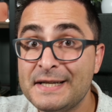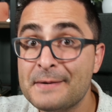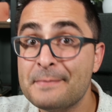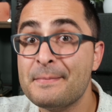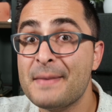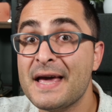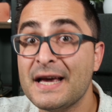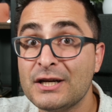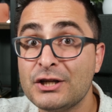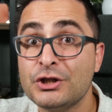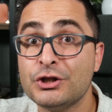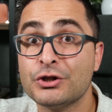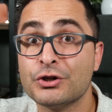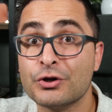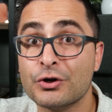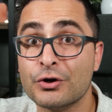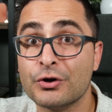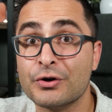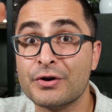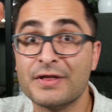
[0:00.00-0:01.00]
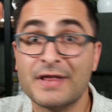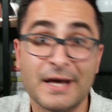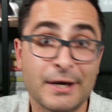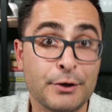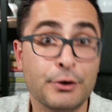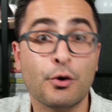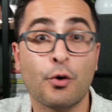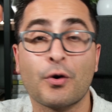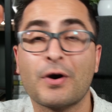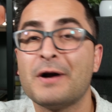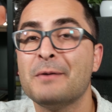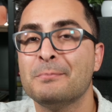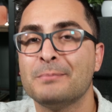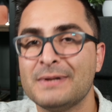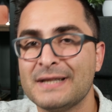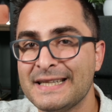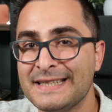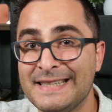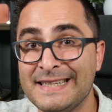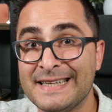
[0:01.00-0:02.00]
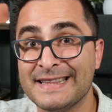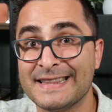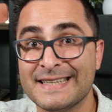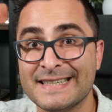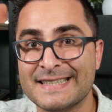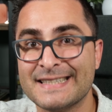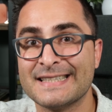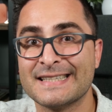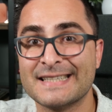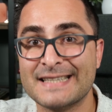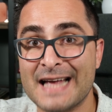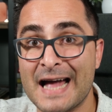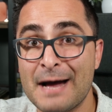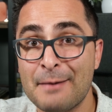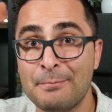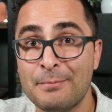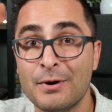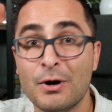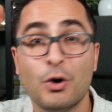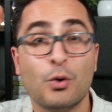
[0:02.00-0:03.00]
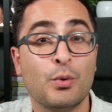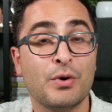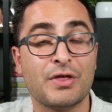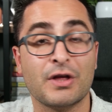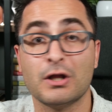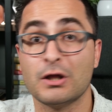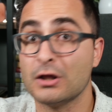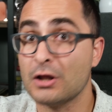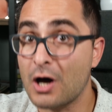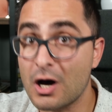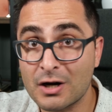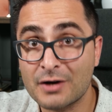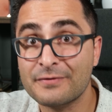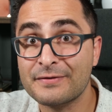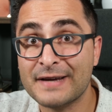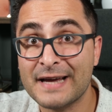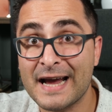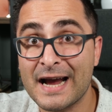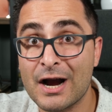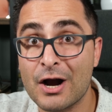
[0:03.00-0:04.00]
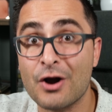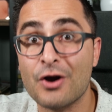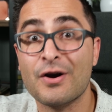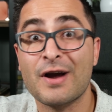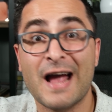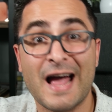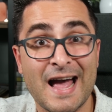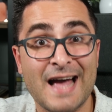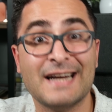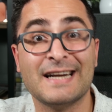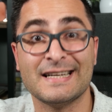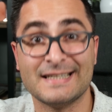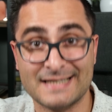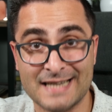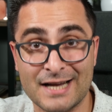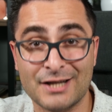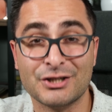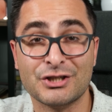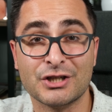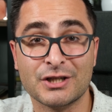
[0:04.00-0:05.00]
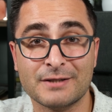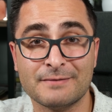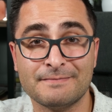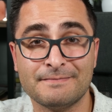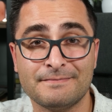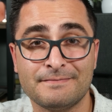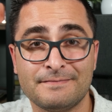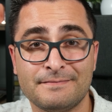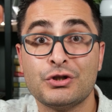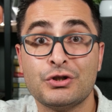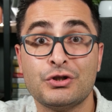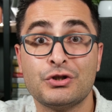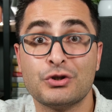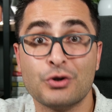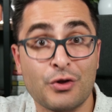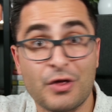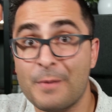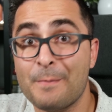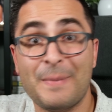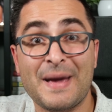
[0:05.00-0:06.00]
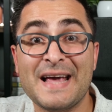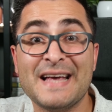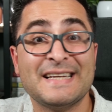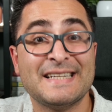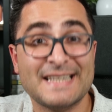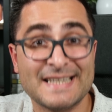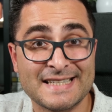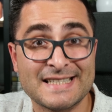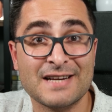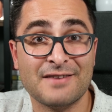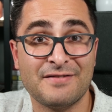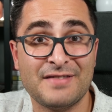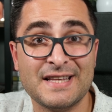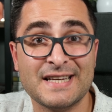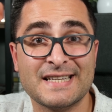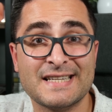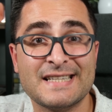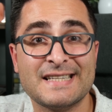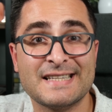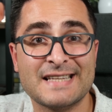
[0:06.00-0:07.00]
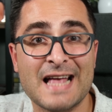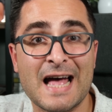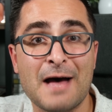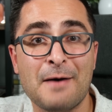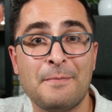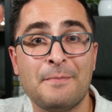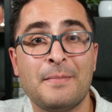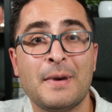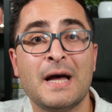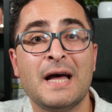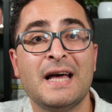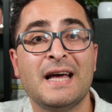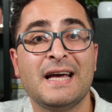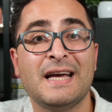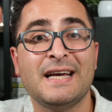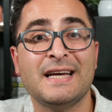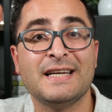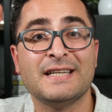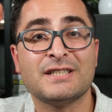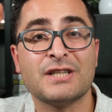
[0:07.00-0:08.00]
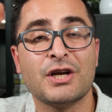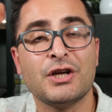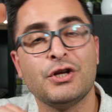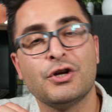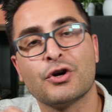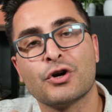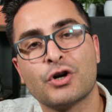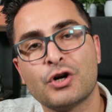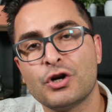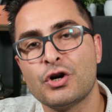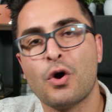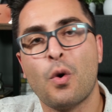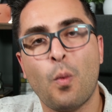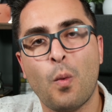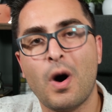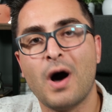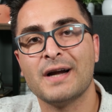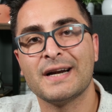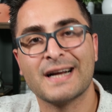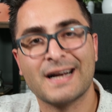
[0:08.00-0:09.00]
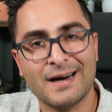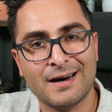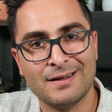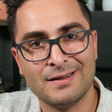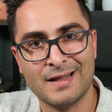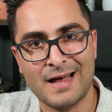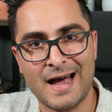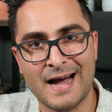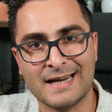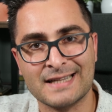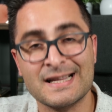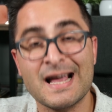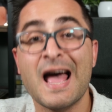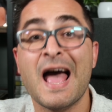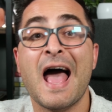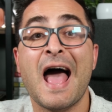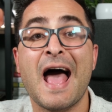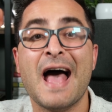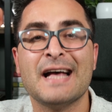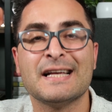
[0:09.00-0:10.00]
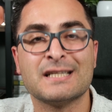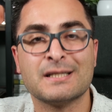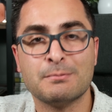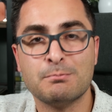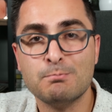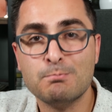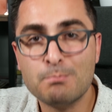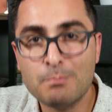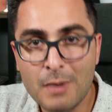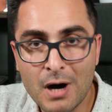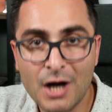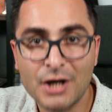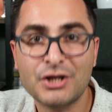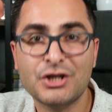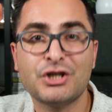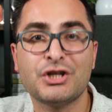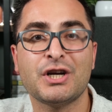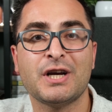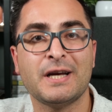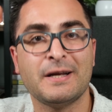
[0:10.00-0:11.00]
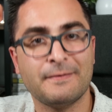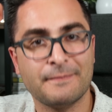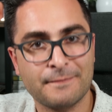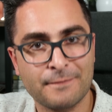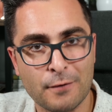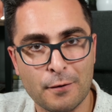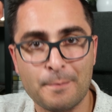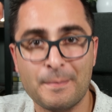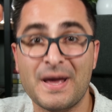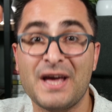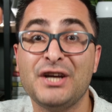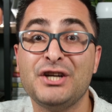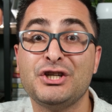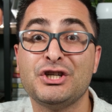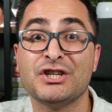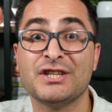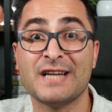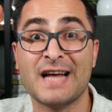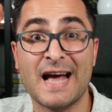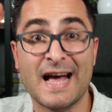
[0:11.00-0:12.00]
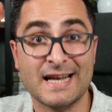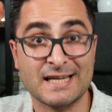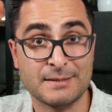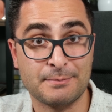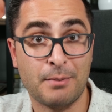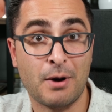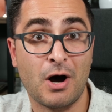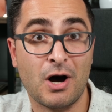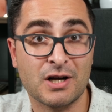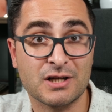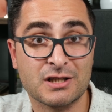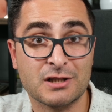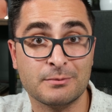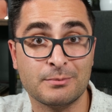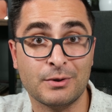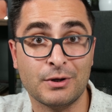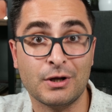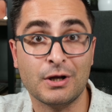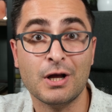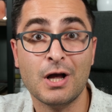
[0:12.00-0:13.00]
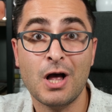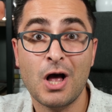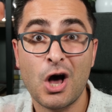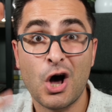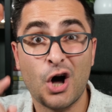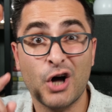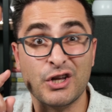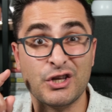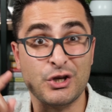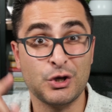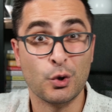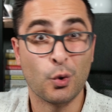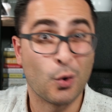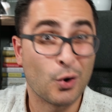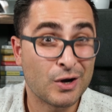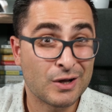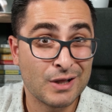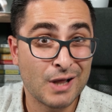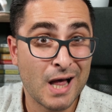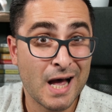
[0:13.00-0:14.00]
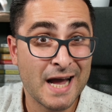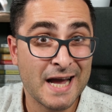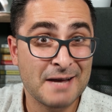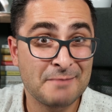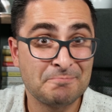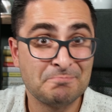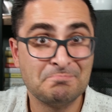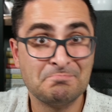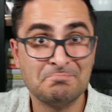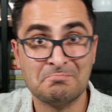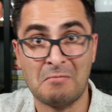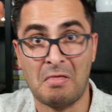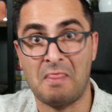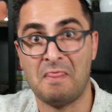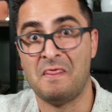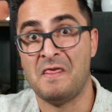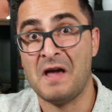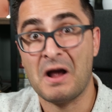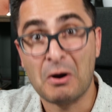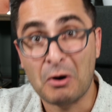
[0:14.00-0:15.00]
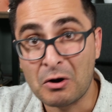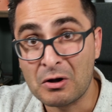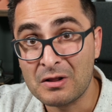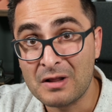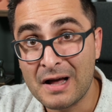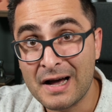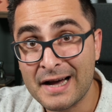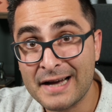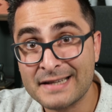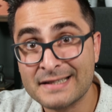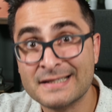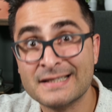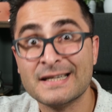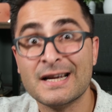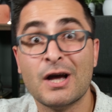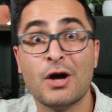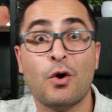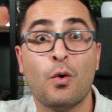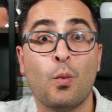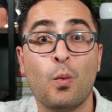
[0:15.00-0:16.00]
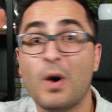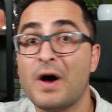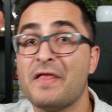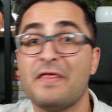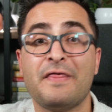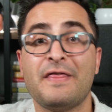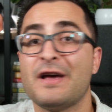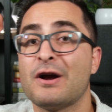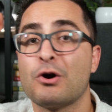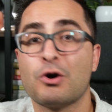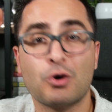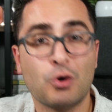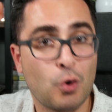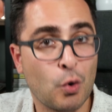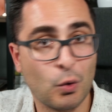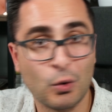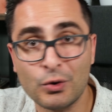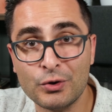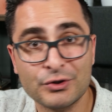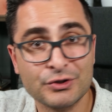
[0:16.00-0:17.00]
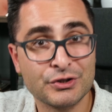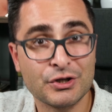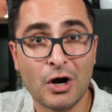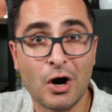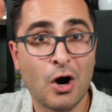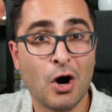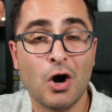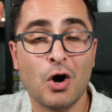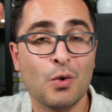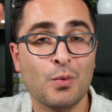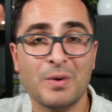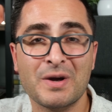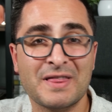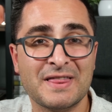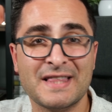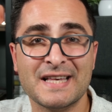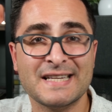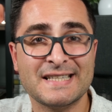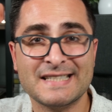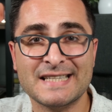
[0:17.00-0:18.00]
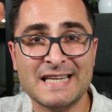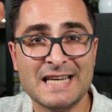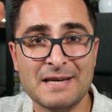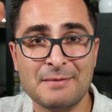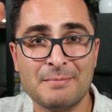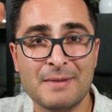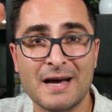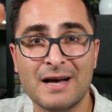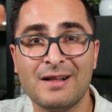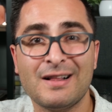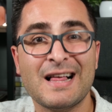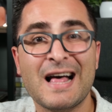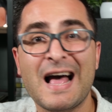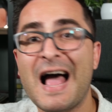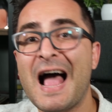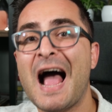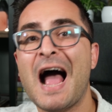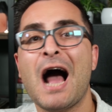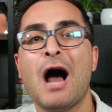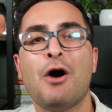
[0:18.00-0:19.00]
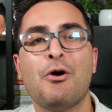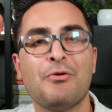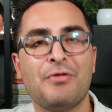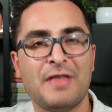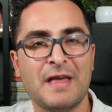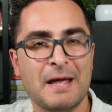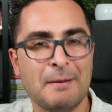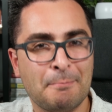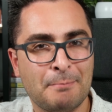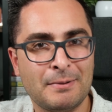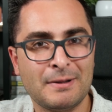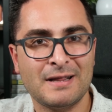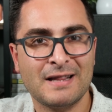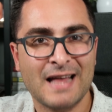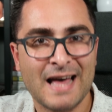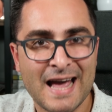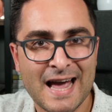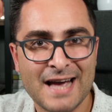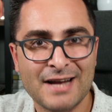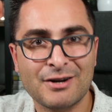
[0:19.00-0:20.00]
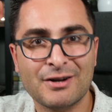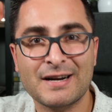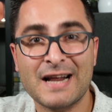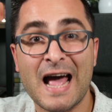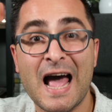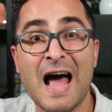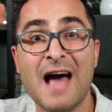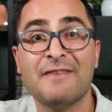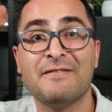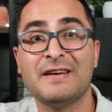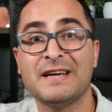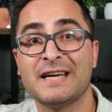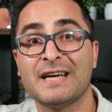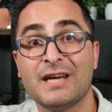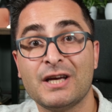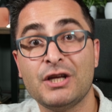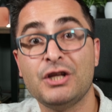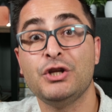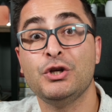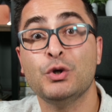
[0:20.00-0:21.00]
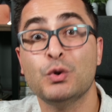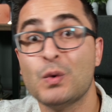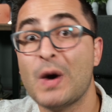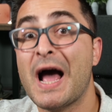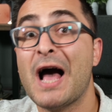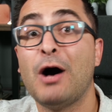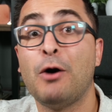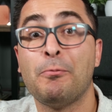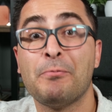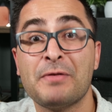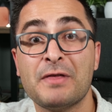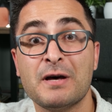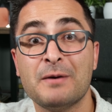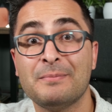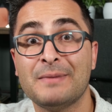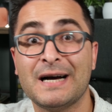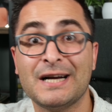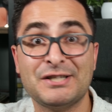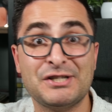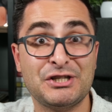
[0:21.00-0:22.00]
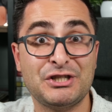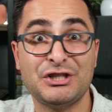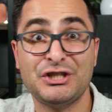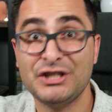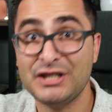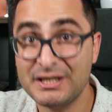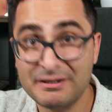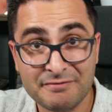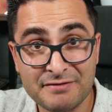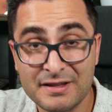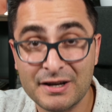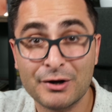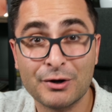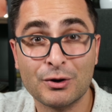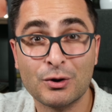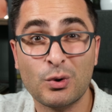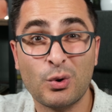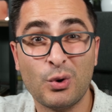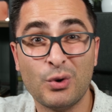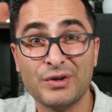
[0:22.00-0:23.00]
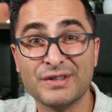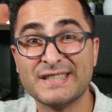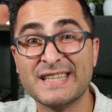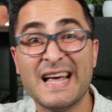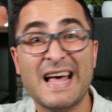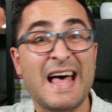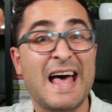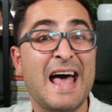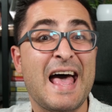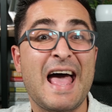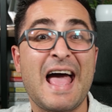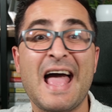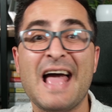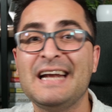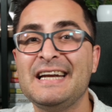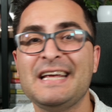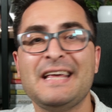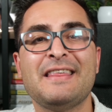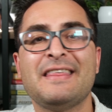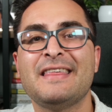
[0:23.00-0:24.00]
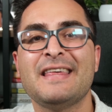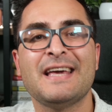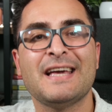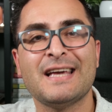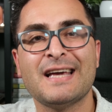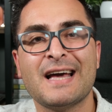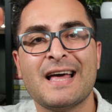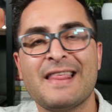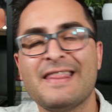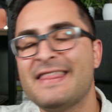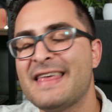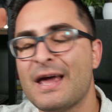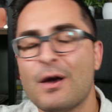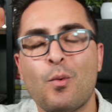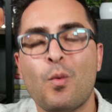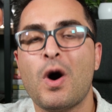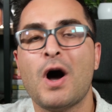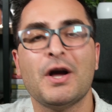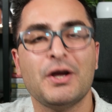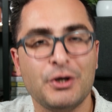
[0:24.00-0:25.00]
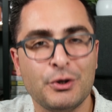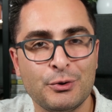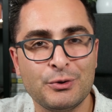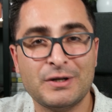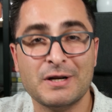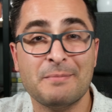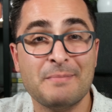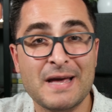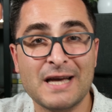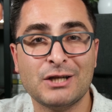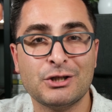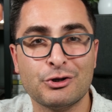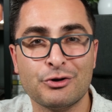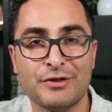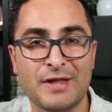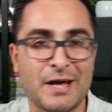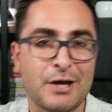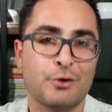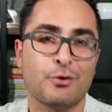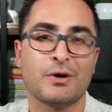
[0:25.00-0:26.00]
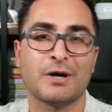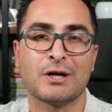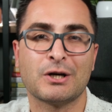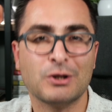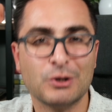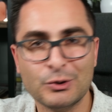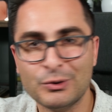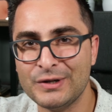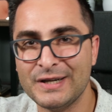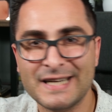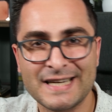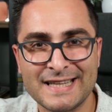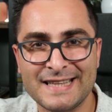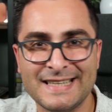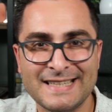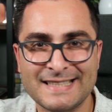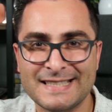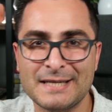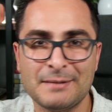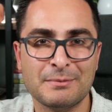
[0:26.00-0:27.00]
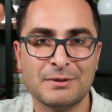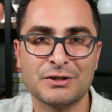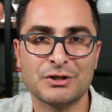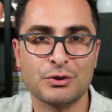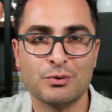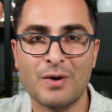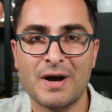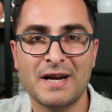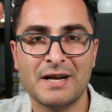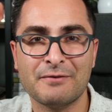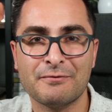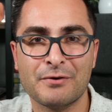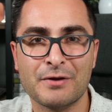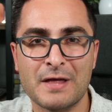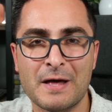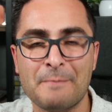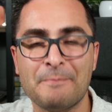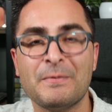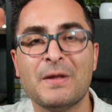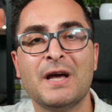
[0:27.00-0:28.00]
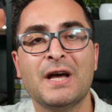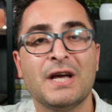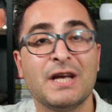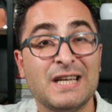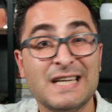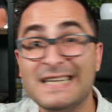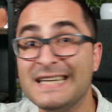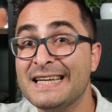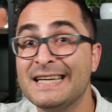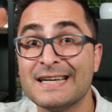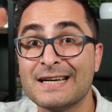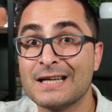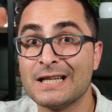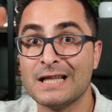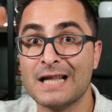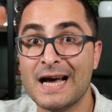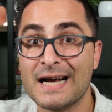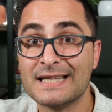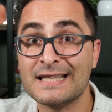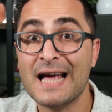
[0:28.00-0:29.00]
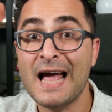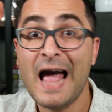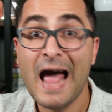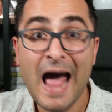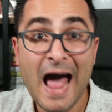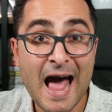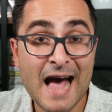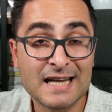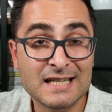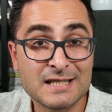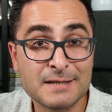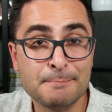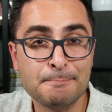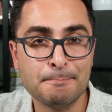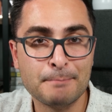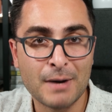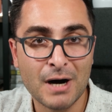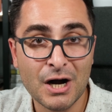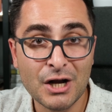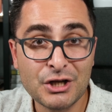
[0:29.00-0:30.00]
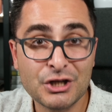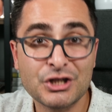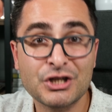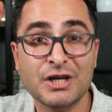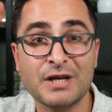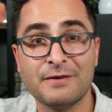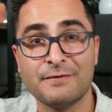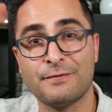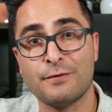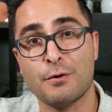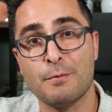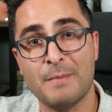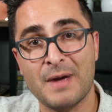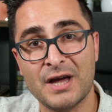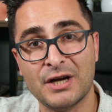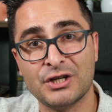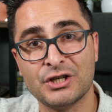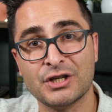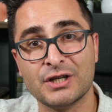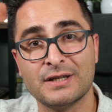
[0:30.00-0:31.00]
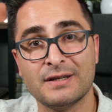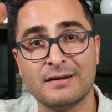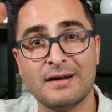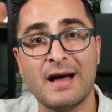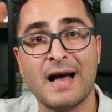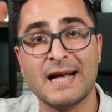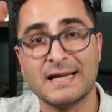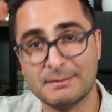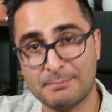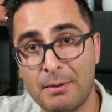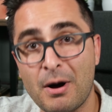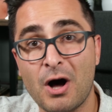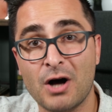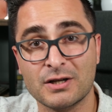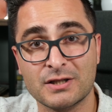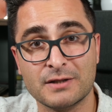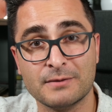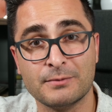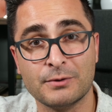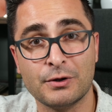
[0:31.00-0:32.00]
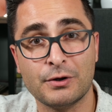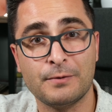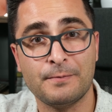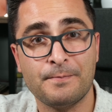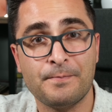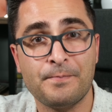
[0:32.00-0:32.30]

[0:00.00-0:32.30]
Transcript: to make sure that you're completing this step with a lot of care and attention. So the basis of this step is you're going to want to collect as much information as possible on your client, their clients, what their goals are with this email, how they plan on having you help them achieve their goals, anything they want you to make sure that you're including in these emails you're writing for them. You need to collect as much information as possible.